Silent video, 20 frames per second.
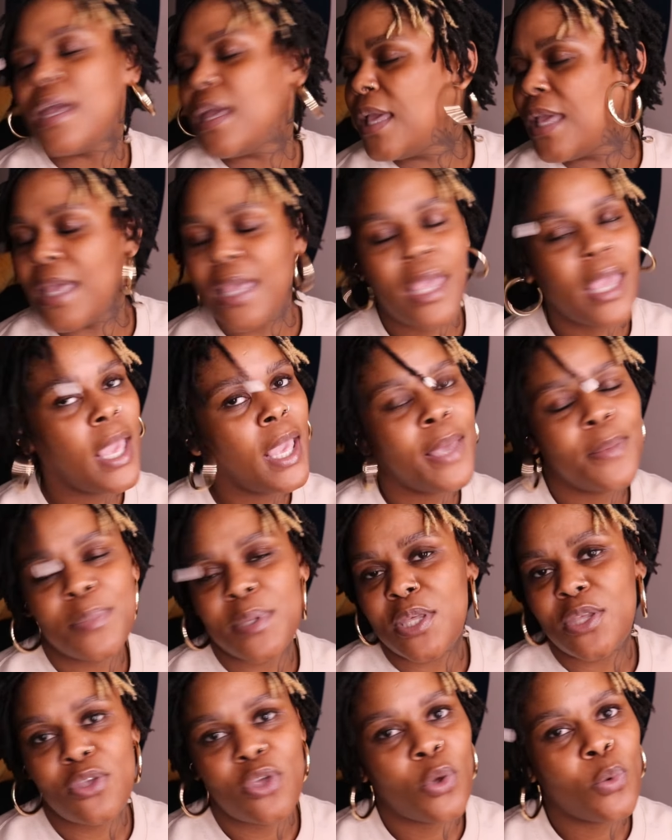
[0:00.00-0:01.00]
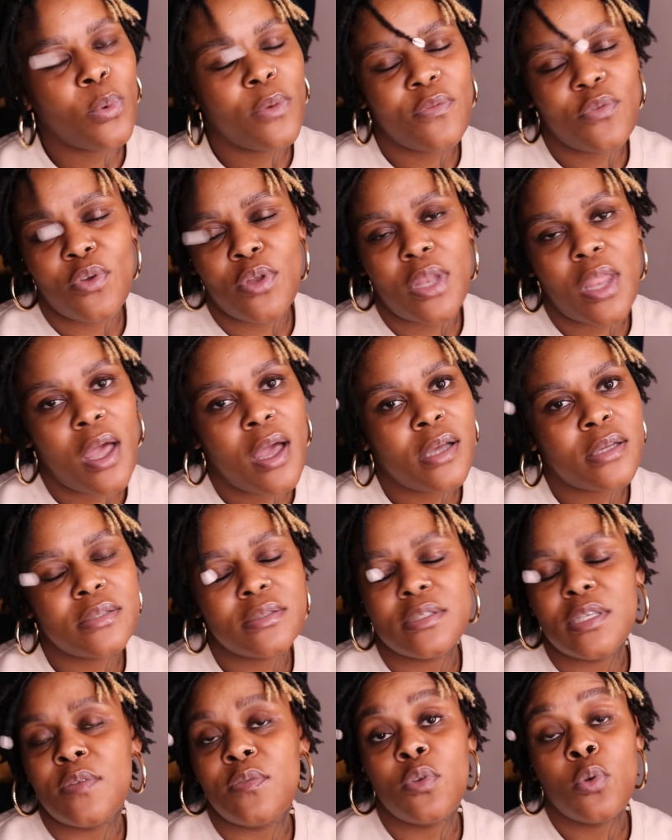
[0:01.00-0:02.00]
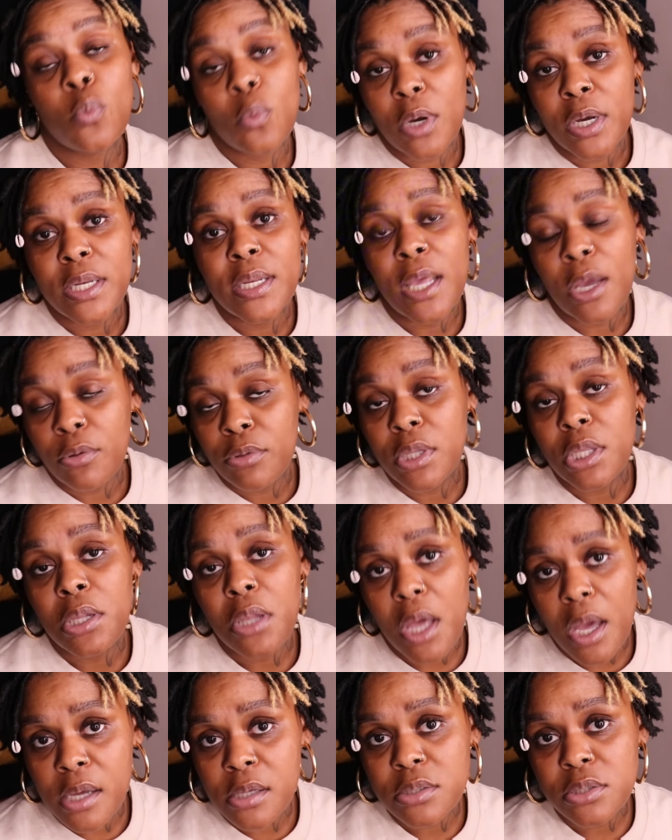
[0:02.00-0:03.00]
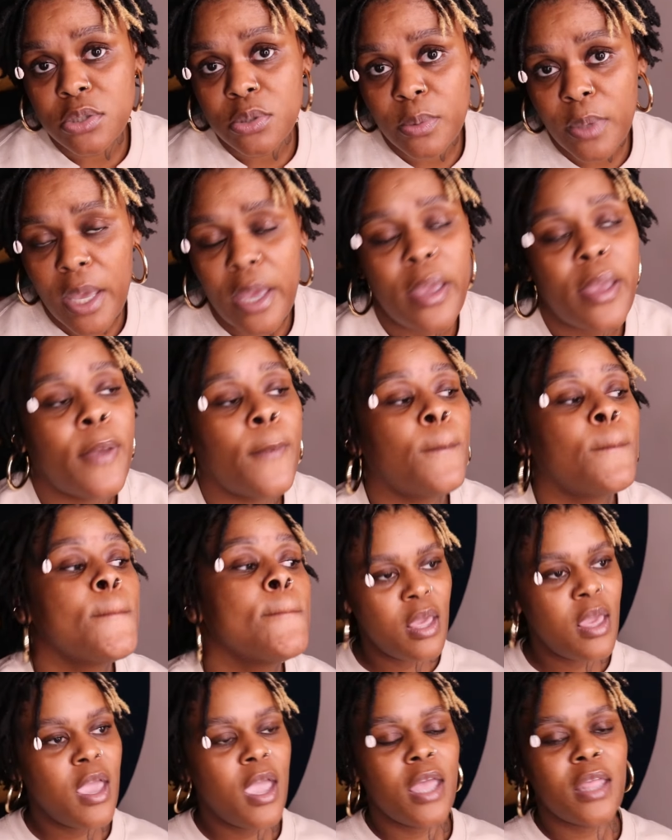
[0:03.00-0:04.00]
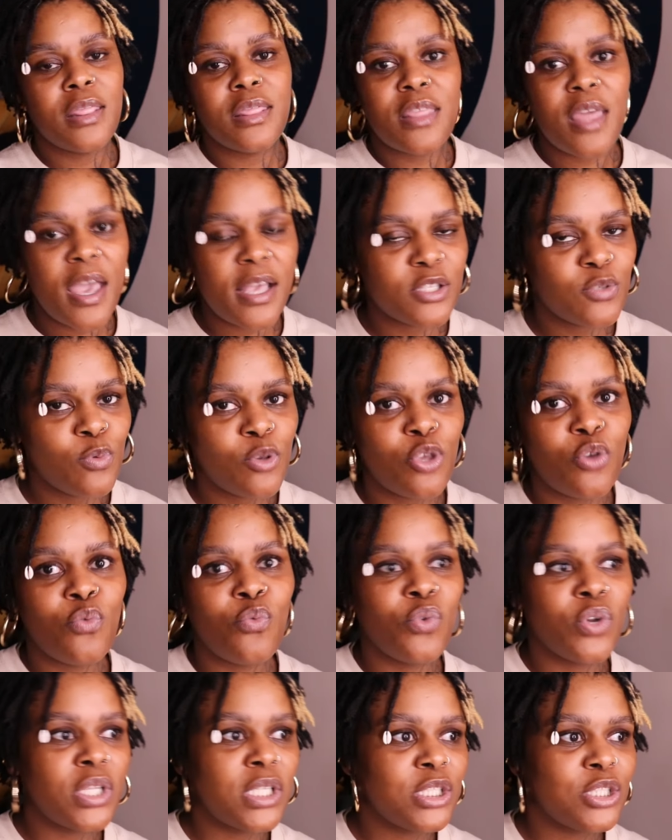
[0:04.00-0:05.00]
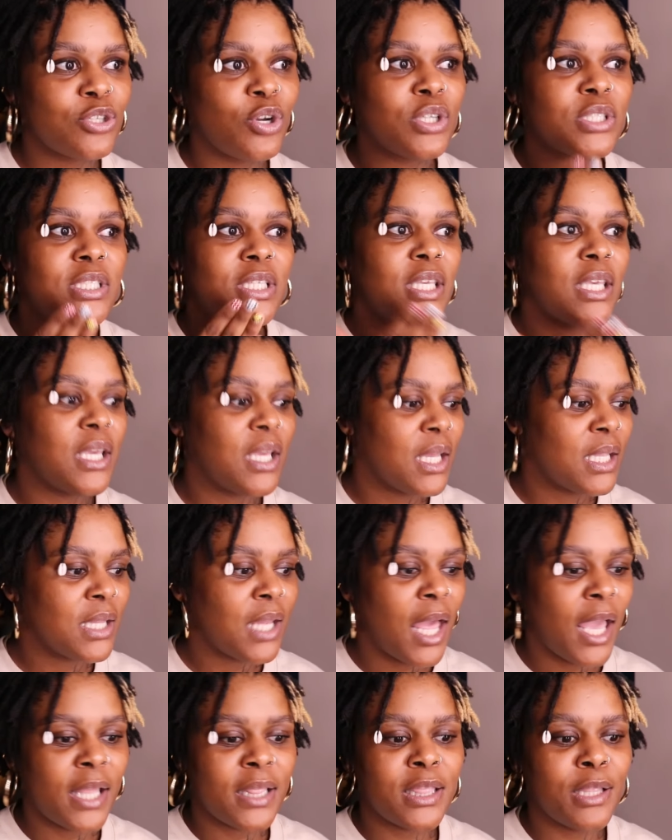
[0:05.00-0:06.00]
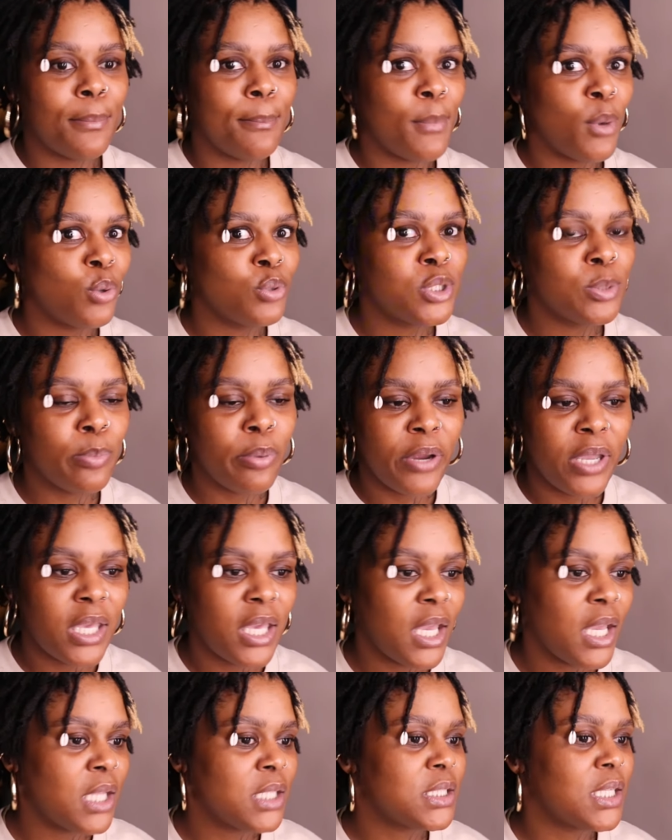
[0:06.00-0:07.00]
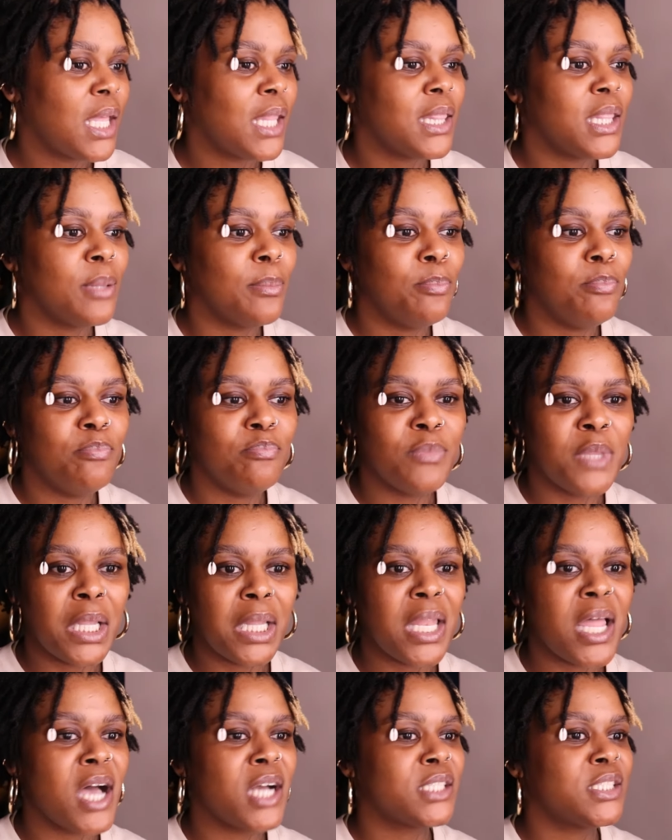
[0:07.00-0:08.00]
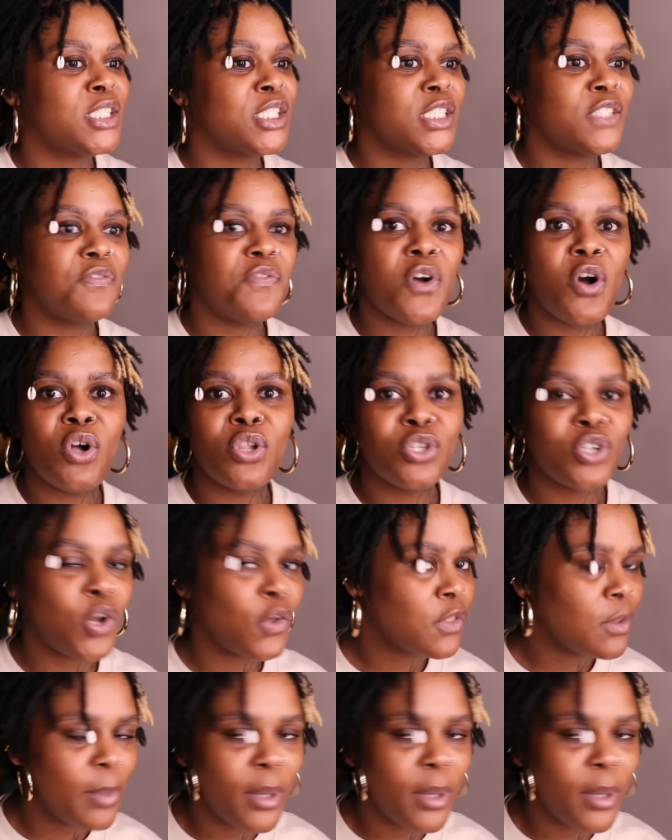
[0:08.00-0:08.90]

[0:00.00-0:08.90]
it can't be you with your locks if you want healthy locks, okay? That's when you really start to get like the most breakage and the locks just falling off the